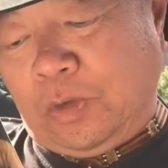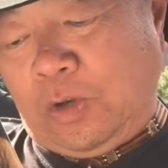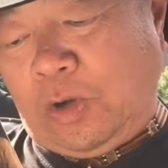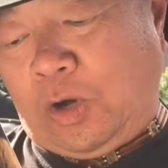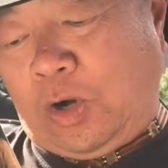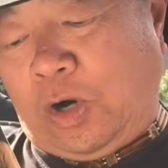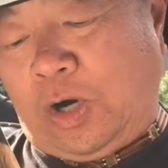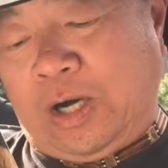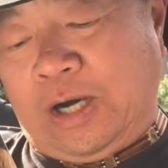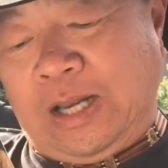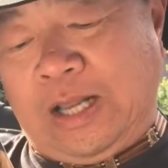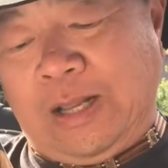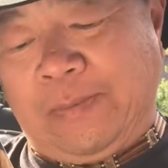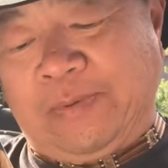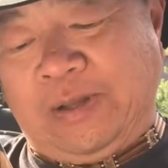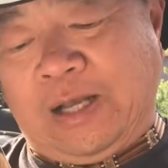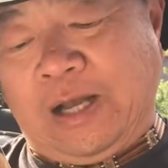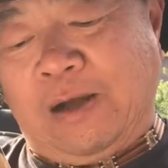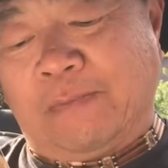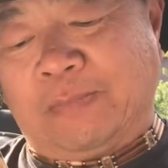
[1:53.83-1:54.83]
Art had
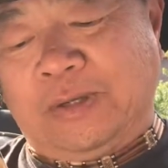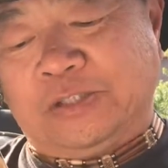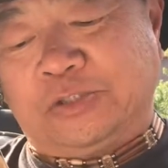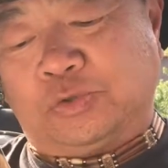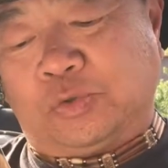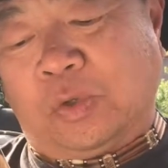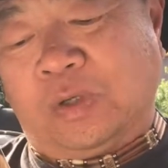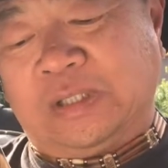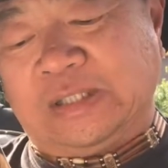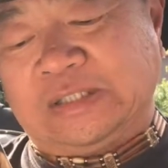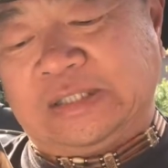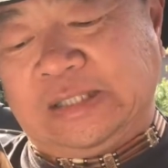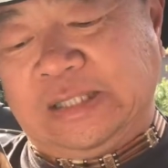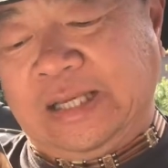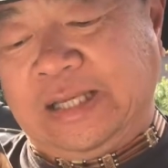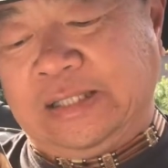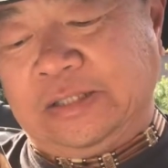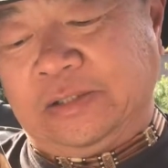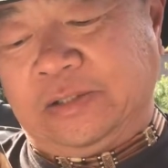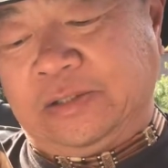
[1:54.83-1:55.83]
become my strongest
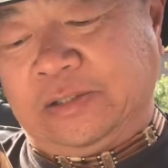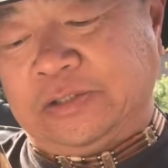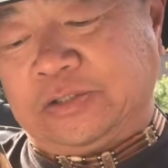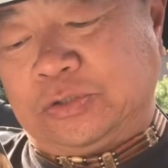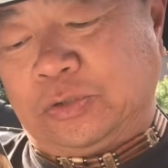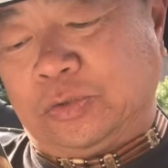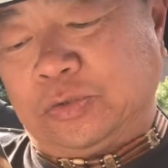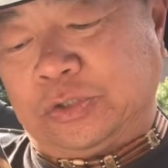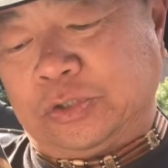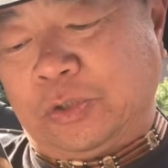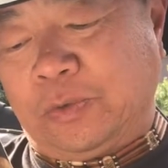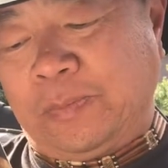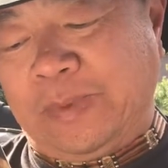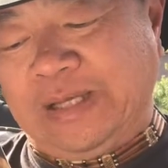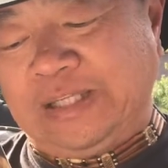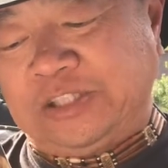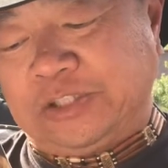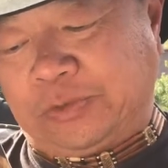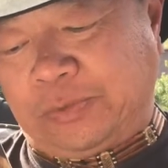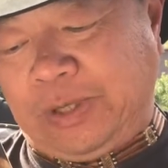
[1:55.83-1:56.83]
link to the social
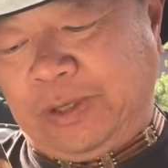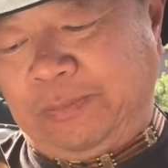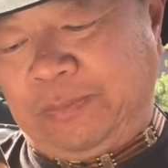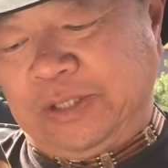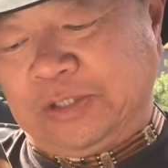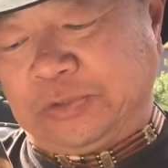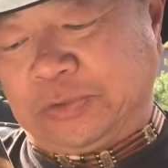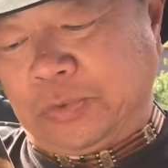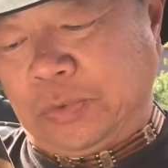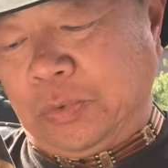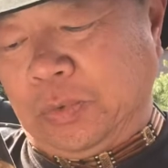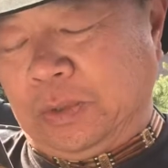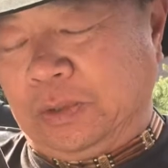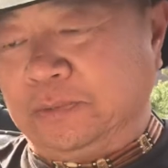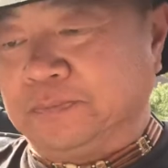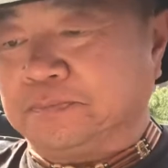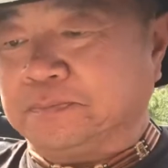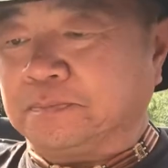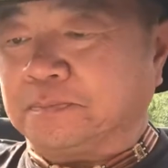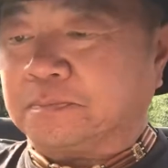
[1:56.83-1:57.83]
mainstream in school.
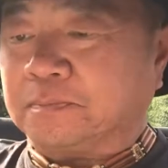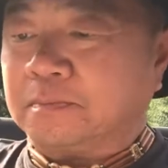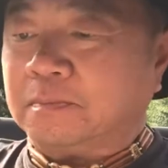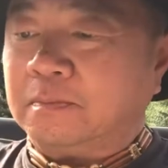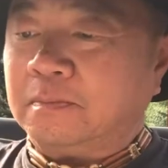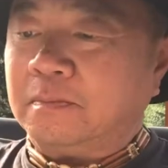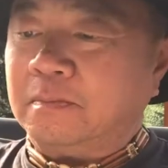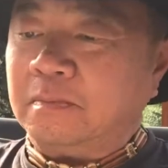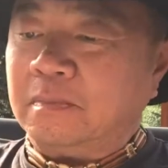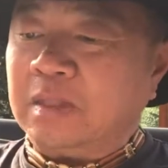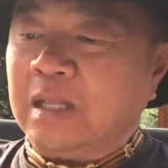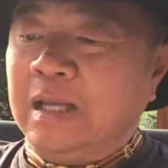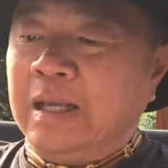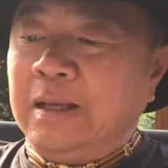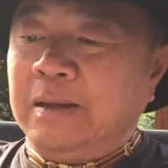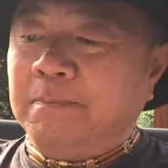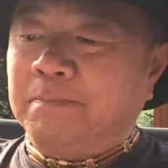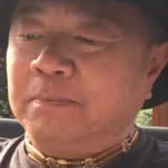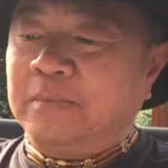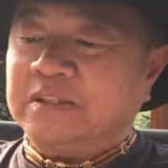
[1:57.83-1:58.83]

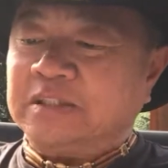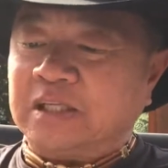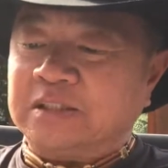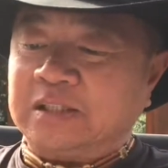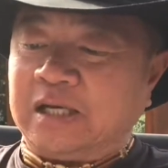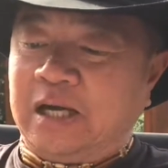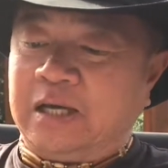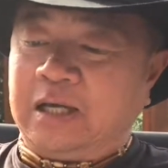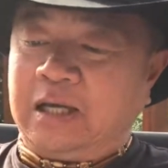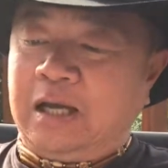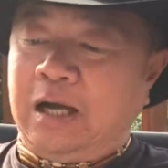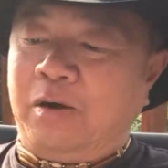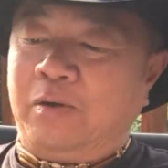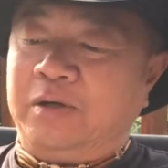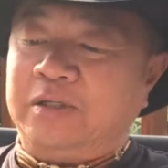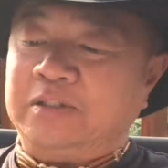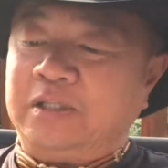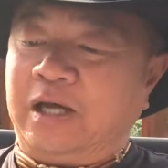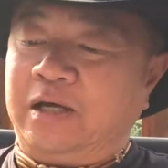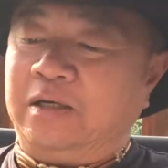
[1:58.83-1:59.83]
Mrs.
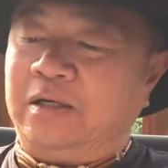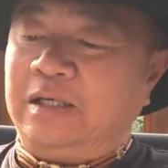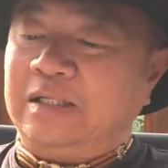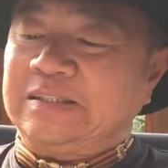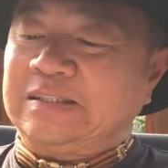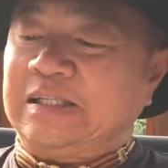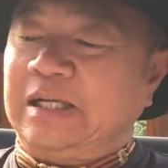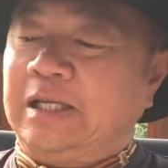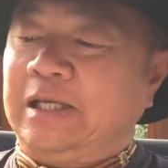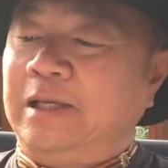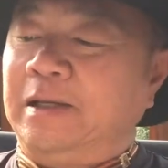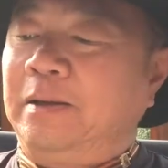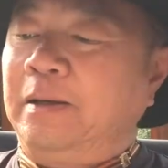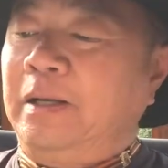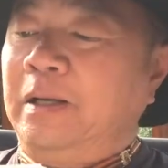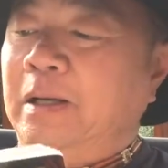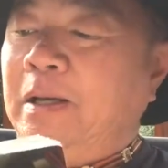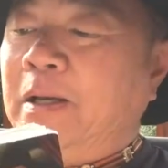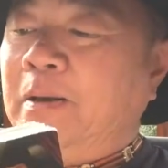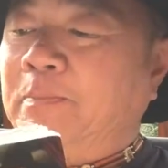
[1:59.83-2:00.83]
Kanagawa tirelessly
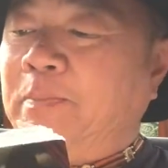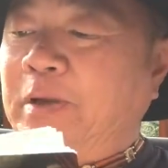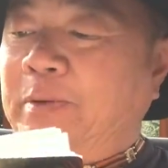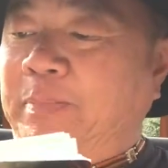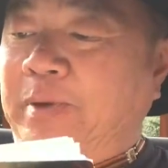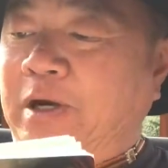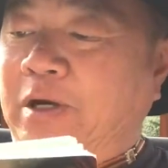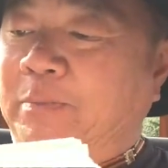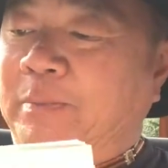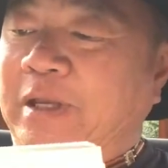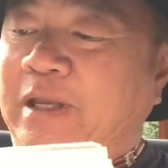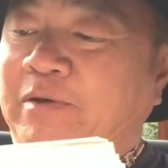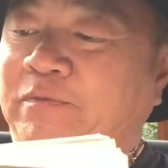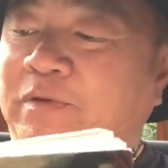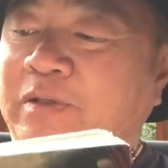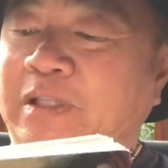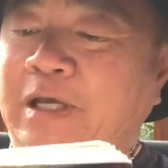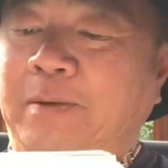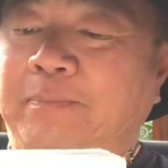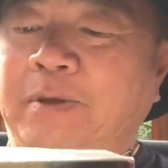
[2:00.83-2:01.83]
prepared me for
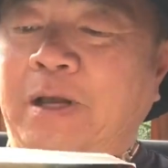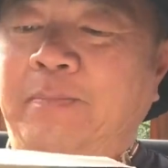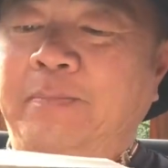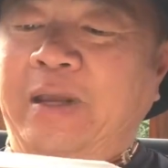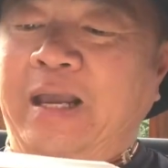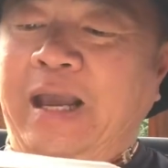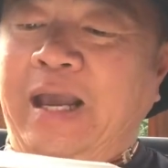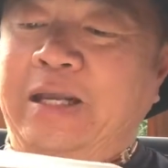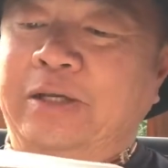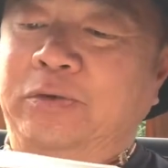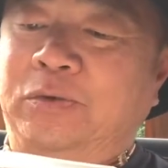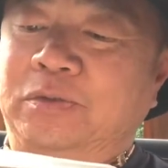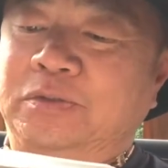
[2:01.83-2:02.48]
the upcoming annual